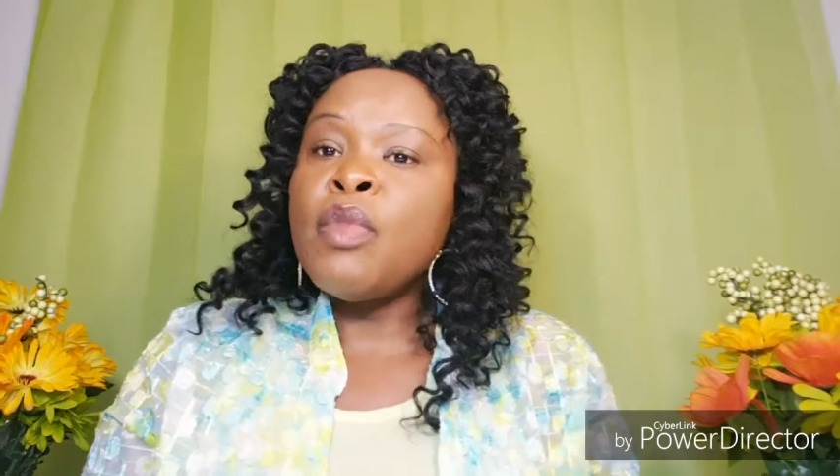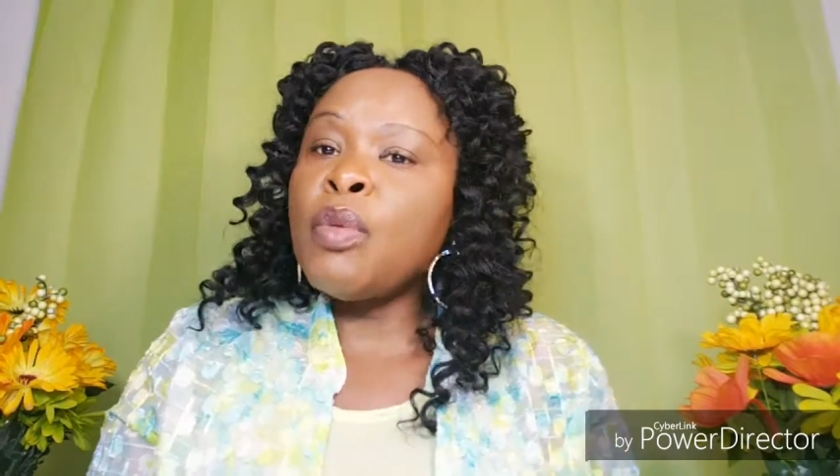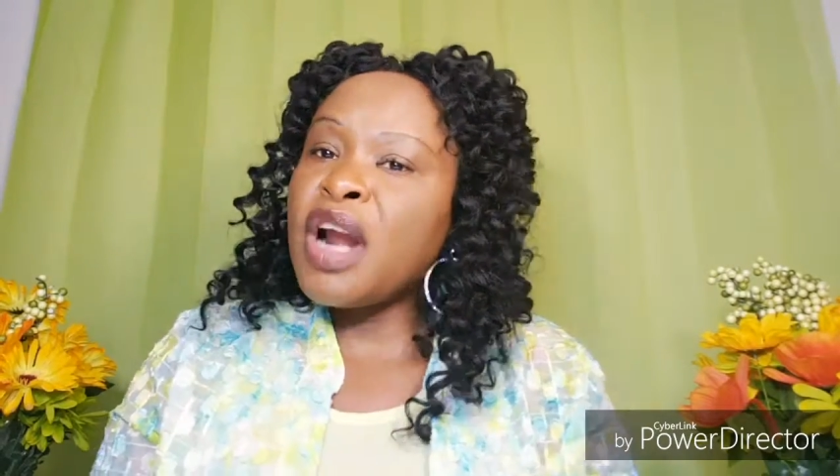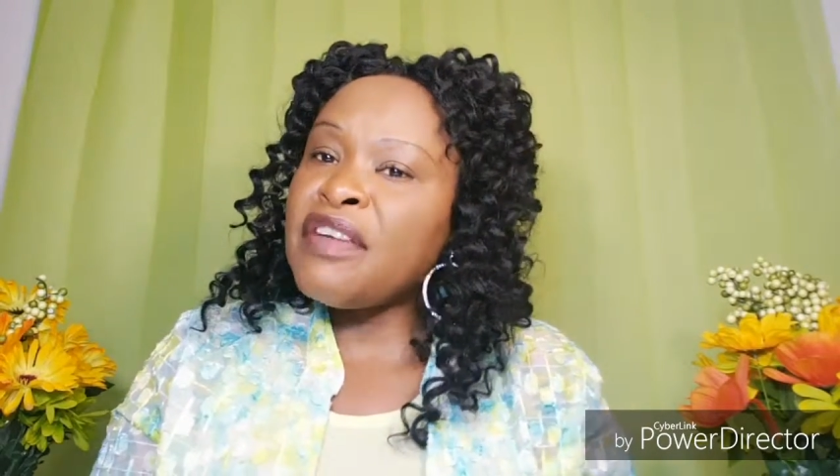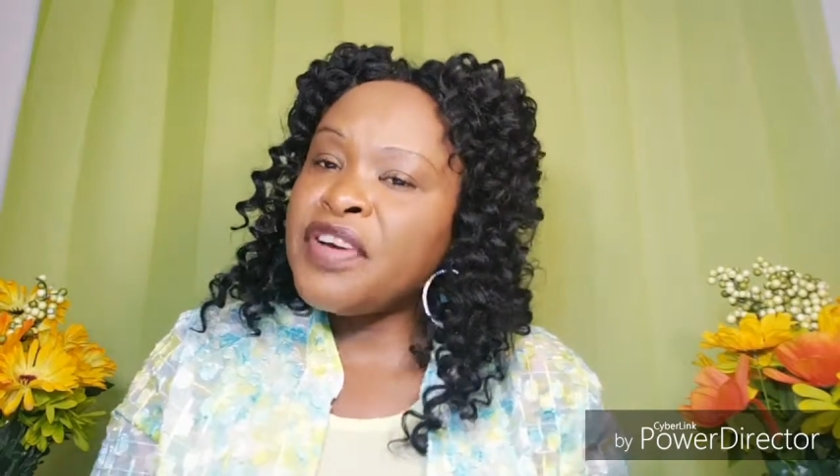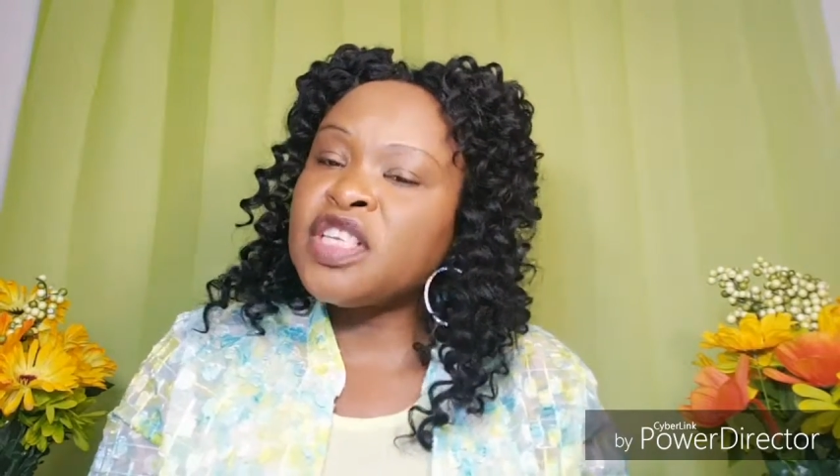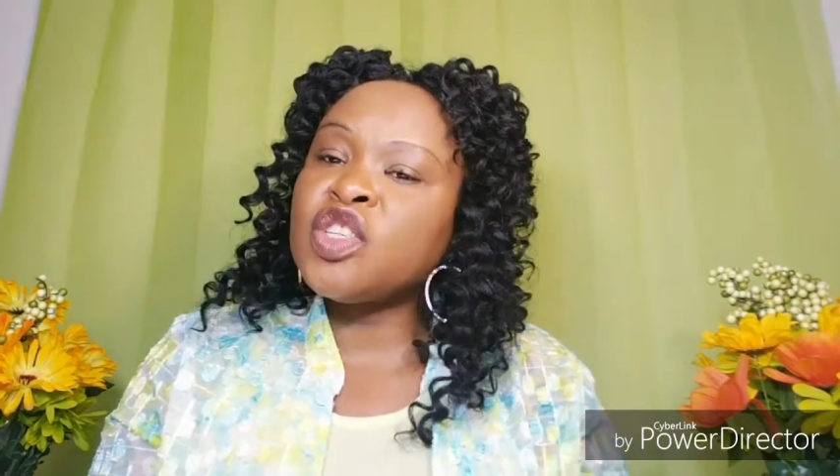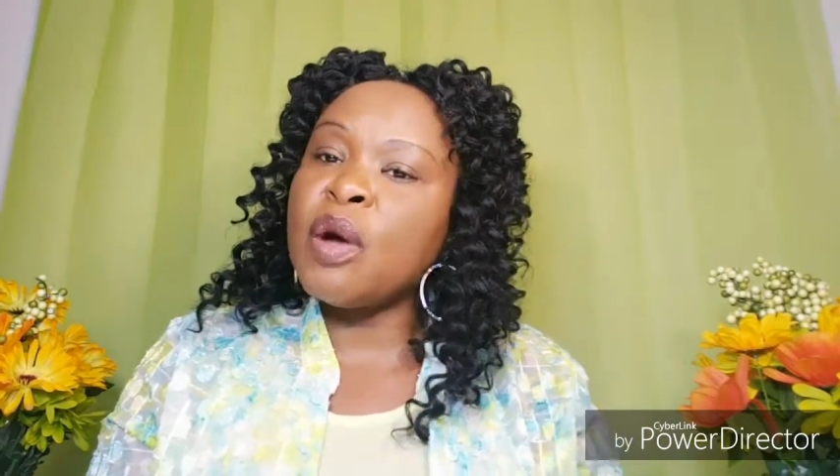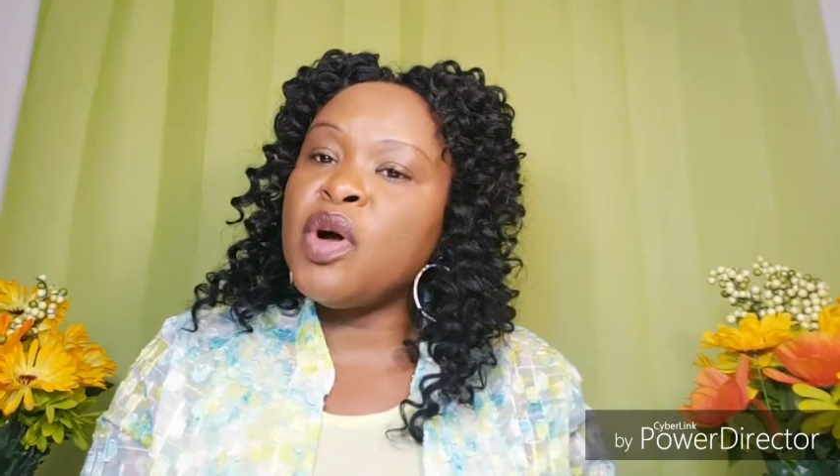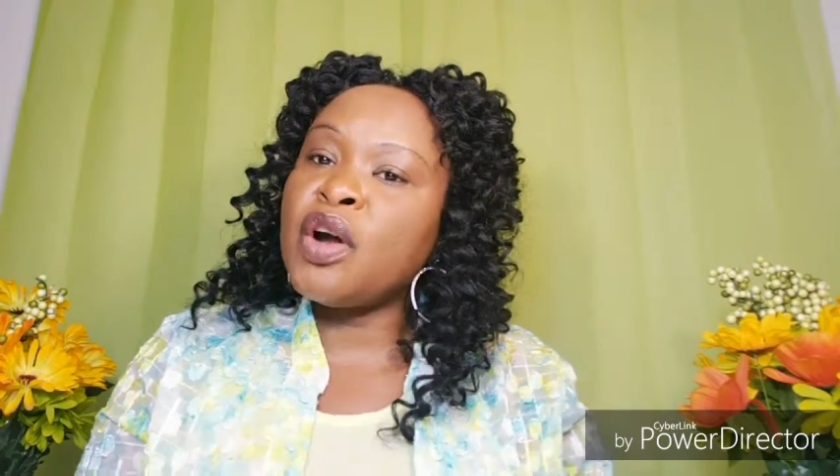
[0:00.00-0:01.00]
But when I
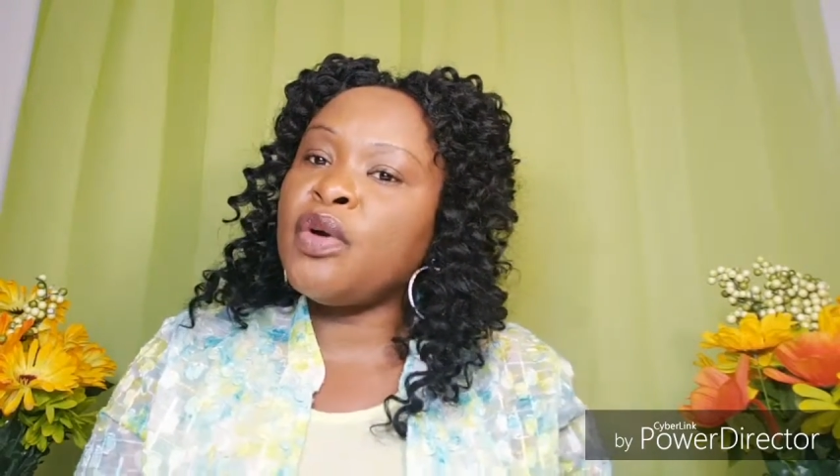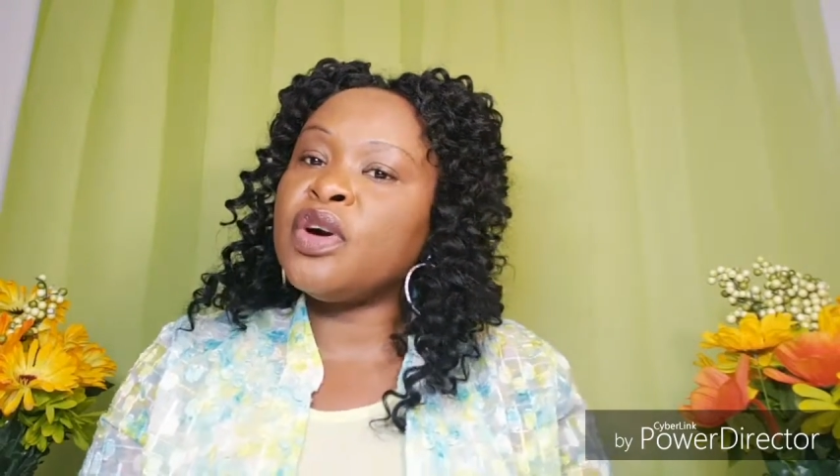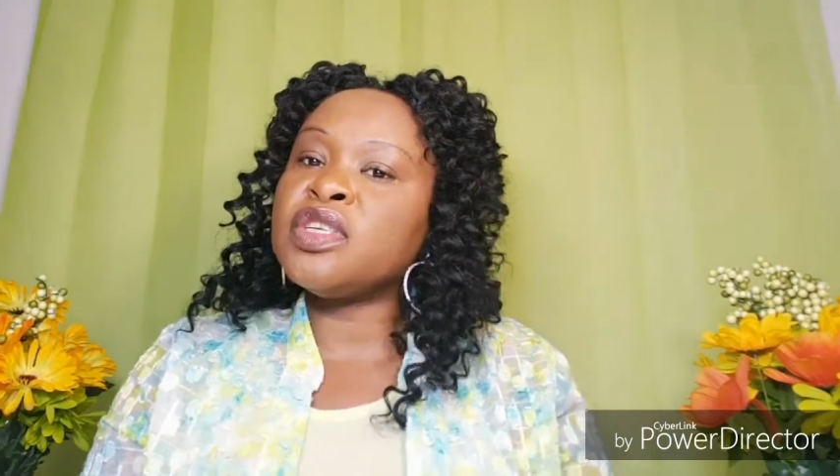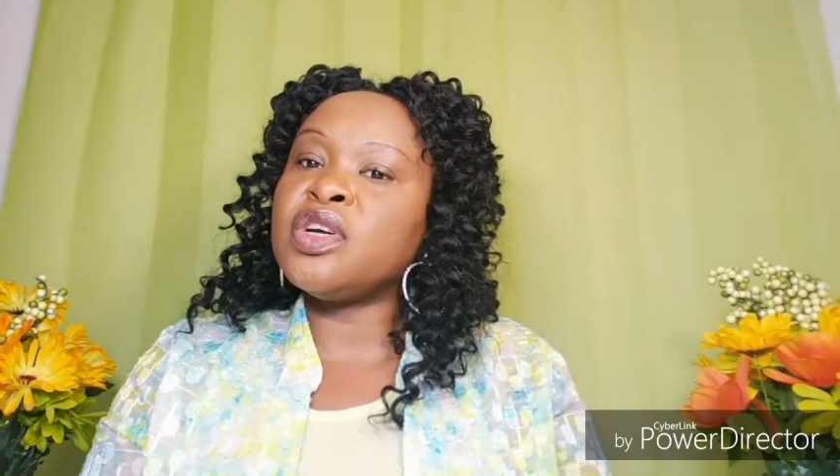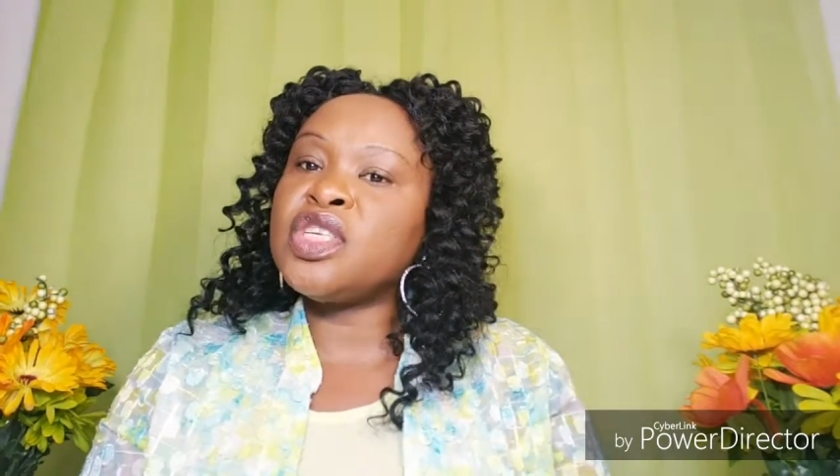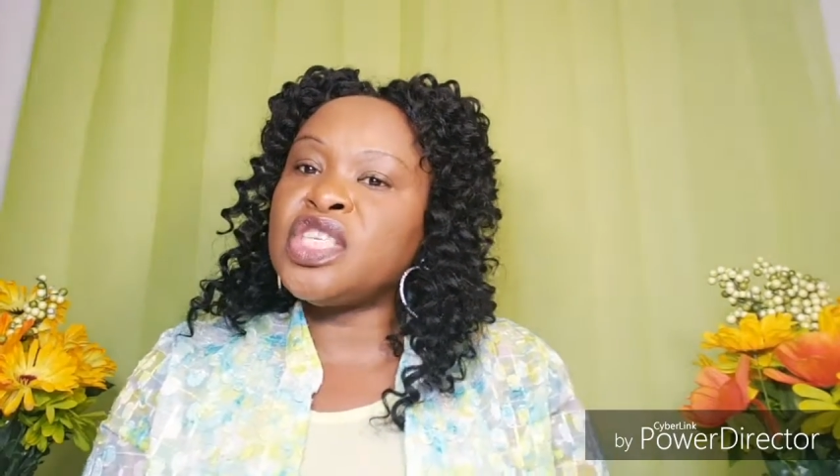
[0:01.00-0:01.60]
first stumbled across her